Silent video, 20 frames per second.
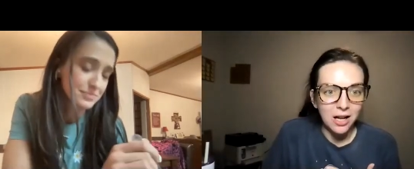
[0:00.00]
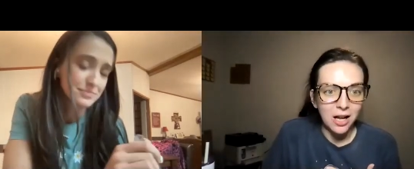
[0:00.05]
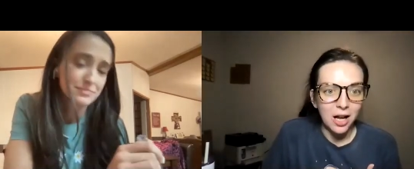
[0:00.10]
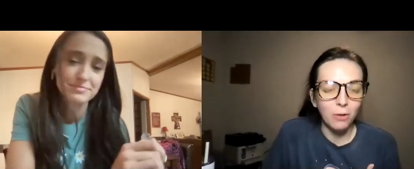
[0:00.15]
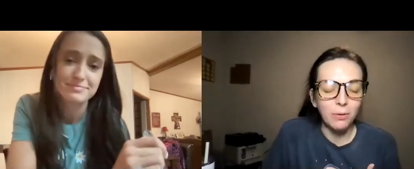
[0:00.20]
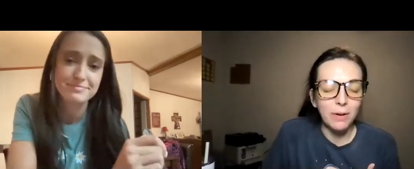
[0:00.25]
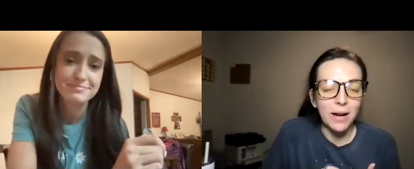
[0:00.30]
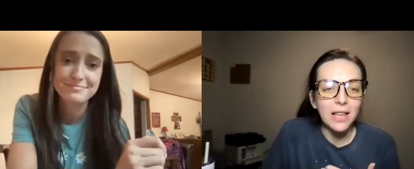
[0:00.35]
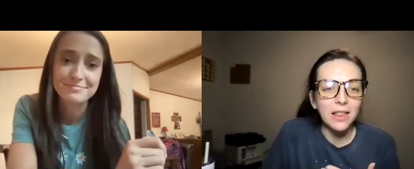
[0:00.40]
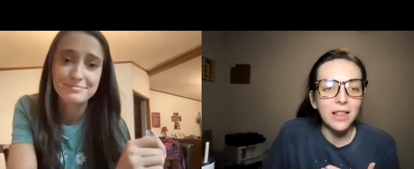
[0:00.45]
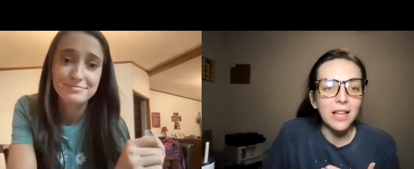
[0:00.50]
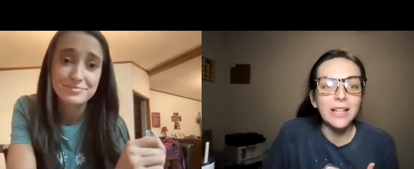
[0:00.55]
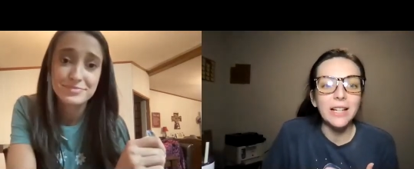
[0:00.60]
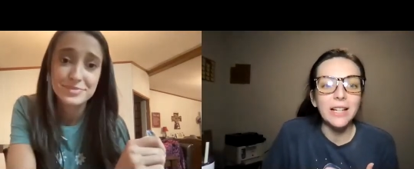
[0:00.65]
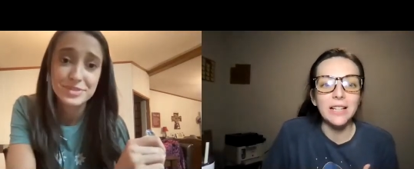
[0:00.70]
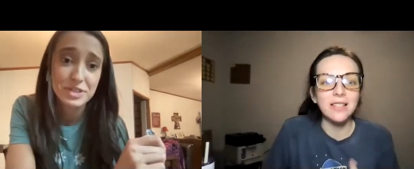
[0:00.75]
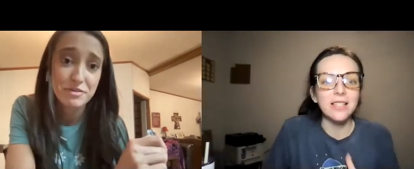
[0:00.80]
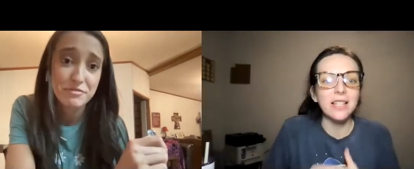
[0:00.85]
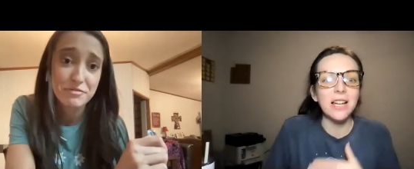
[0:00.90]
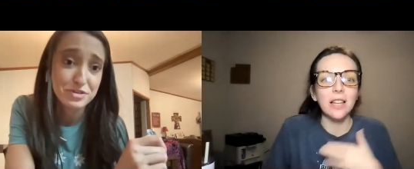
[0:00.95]
Speaker 1: Okay. Like
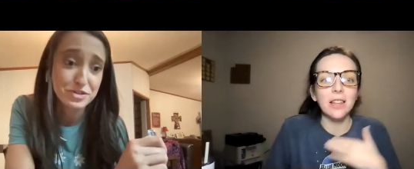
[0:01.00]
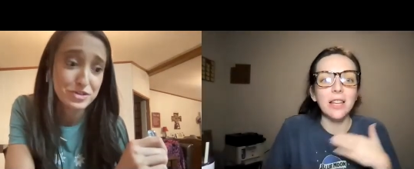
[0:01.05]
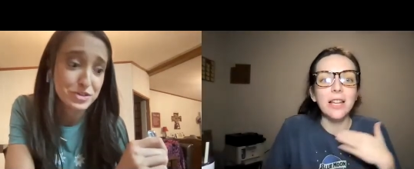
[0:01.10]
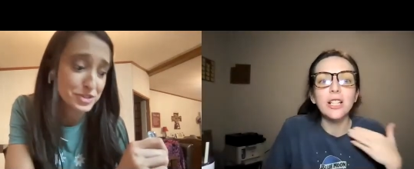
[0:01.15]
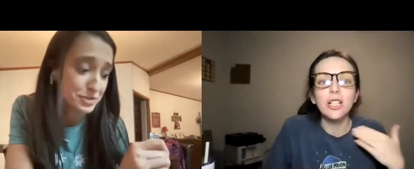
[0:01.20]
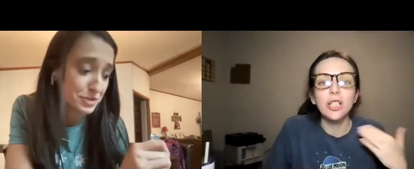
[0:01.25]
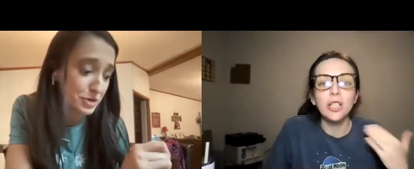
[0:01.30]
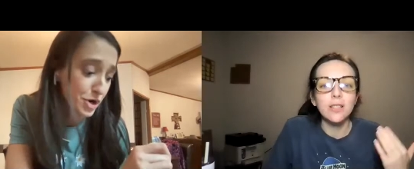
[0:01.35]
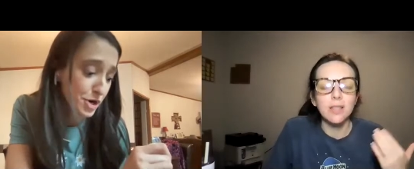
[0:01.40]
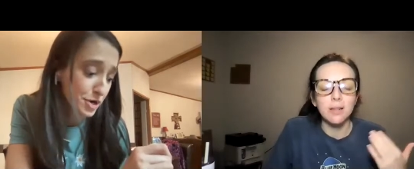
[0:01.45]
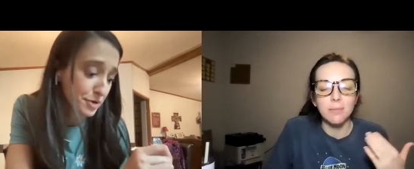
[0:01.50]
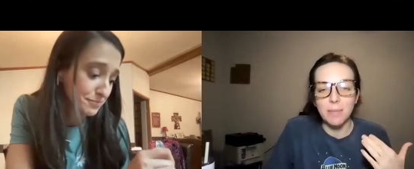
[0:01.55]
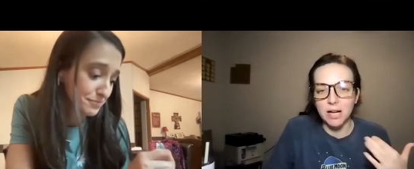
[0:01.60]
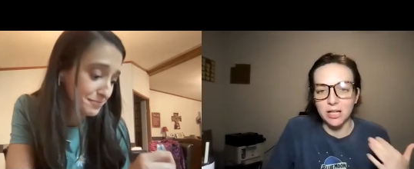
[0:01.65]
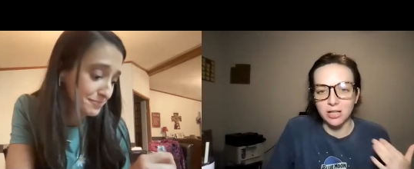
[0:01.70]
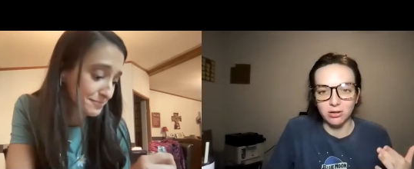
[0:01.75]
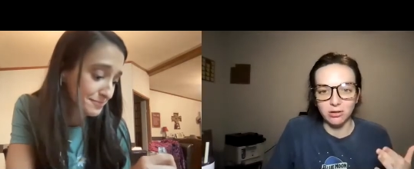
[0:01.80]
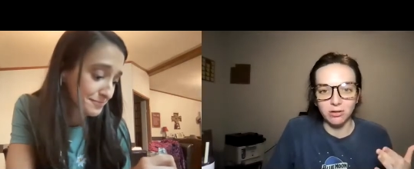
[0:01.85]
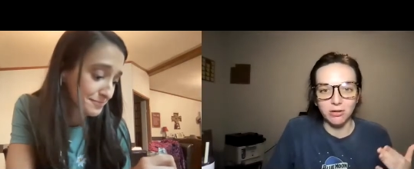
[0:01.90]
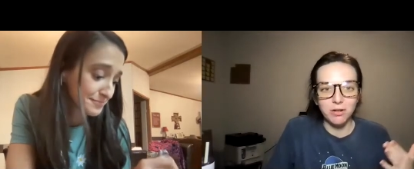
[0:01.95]
it's not like she's a
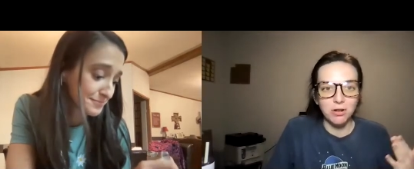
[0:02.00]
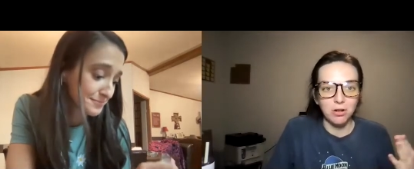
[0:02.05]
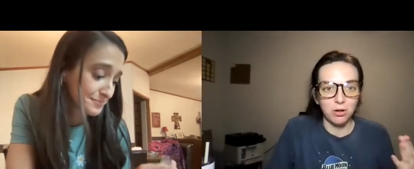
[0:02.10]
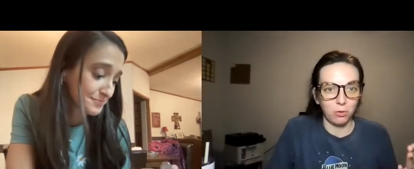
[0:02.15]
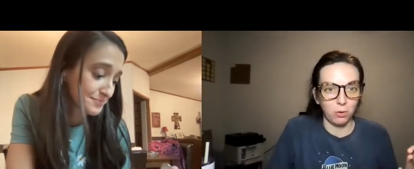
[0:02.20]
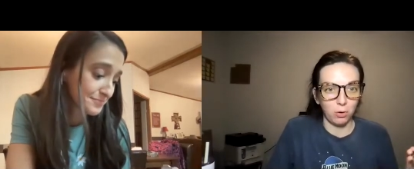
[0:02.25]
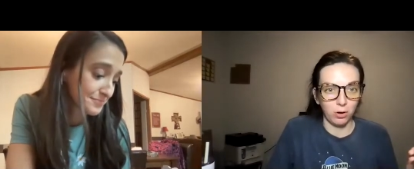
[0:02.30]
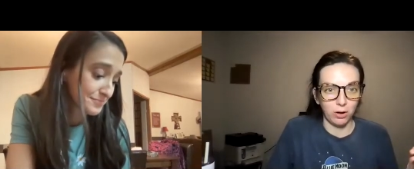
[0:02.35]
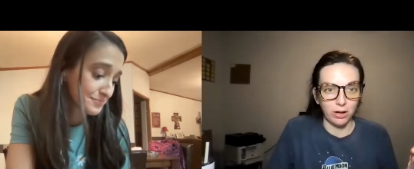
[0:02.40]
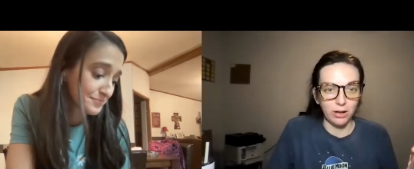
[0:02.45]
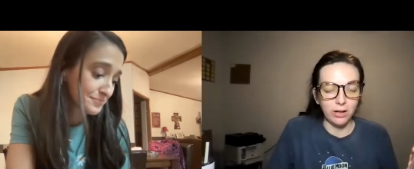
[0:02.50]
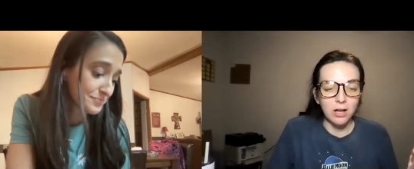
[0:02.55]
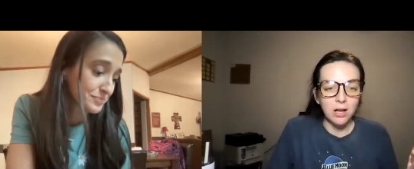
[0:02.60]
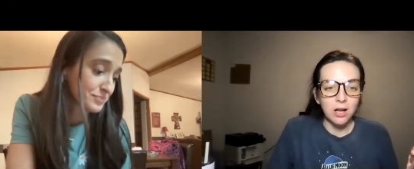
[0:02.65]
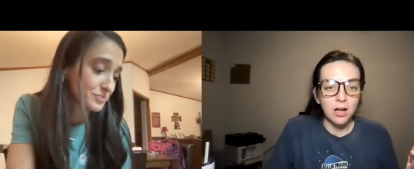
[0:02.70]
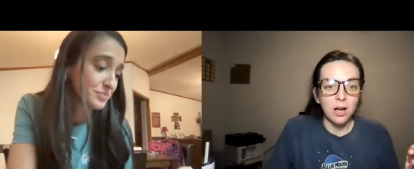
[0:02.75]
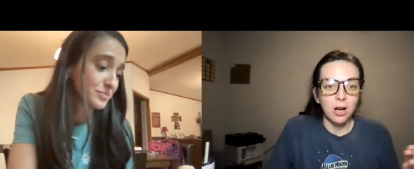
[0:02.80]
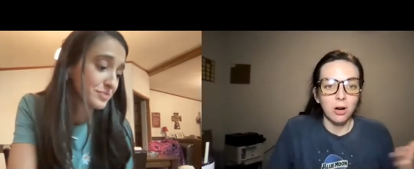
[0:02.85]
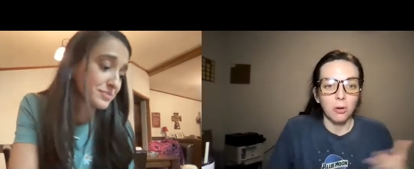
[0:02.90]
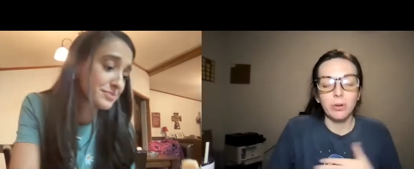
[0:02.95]
magical unicorn
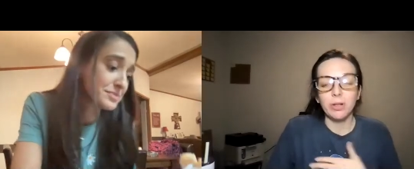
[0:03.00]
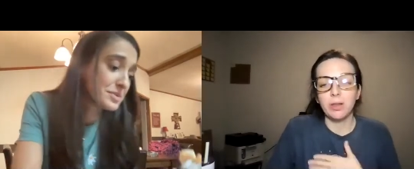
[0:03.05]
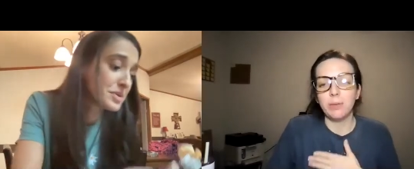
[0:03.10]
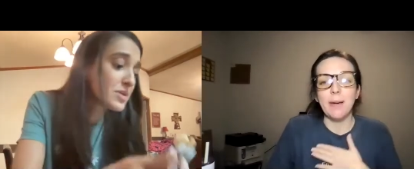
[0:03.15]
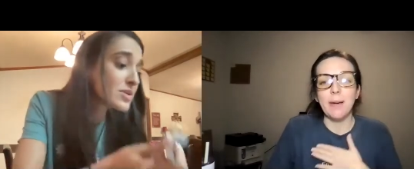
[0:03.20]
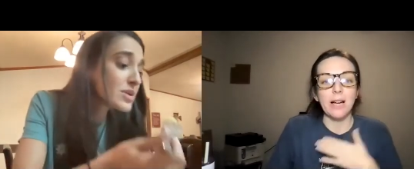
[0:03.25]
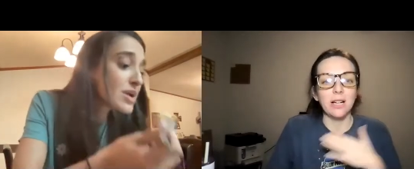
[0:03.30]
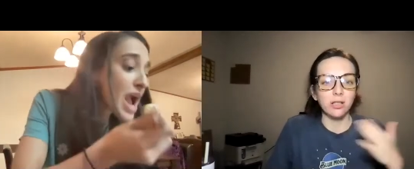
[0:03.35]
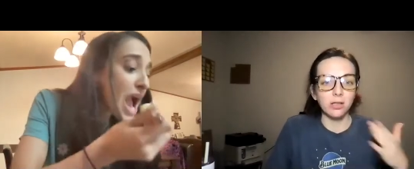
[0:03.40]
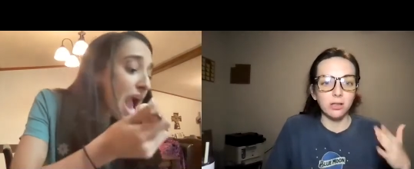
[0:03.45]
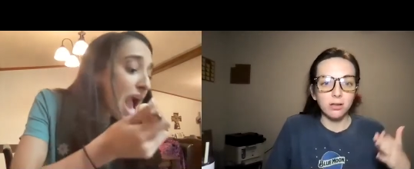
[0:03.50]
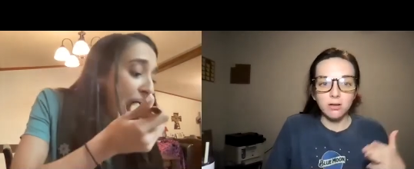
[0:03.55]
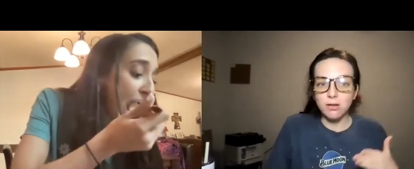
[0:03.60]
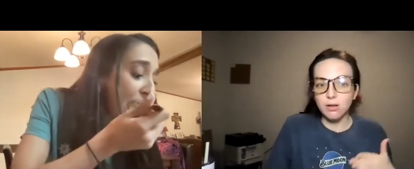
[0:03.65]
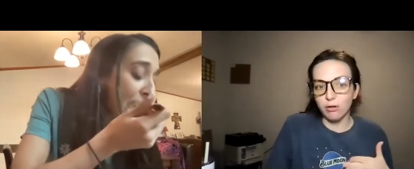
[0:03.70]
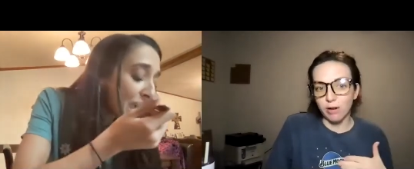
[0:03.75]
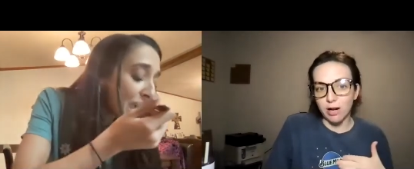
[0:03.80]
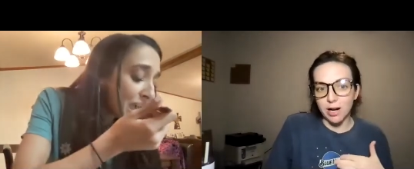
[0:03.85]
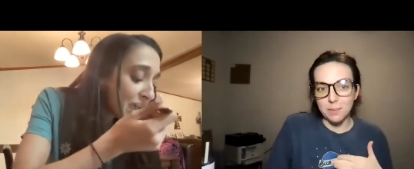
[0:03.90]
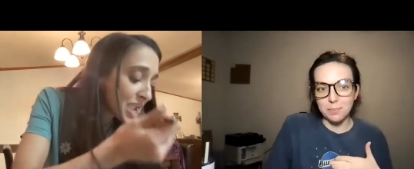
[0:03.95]
with magical
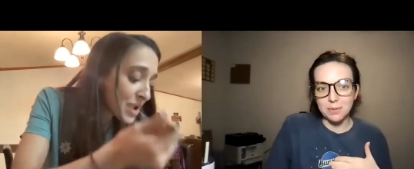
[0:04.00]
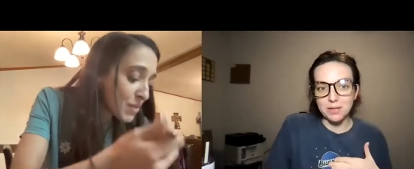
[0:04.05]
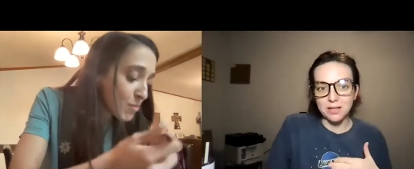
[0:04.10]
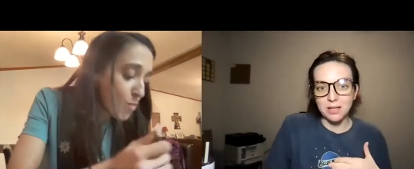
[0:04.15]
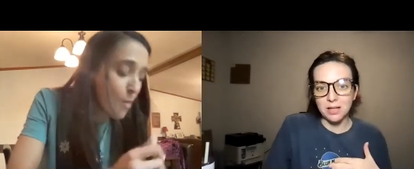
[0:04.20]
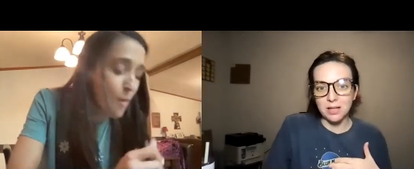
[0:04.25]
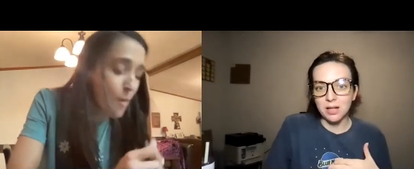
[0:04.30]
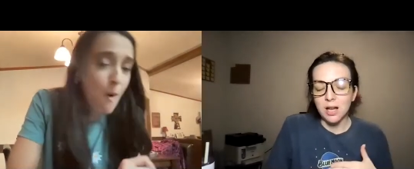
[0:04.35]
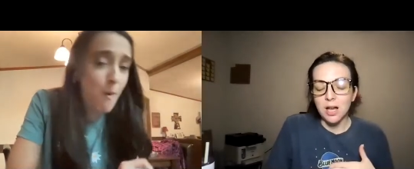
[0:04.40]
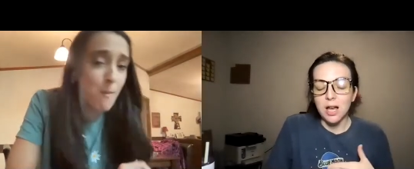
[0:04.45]
scripts,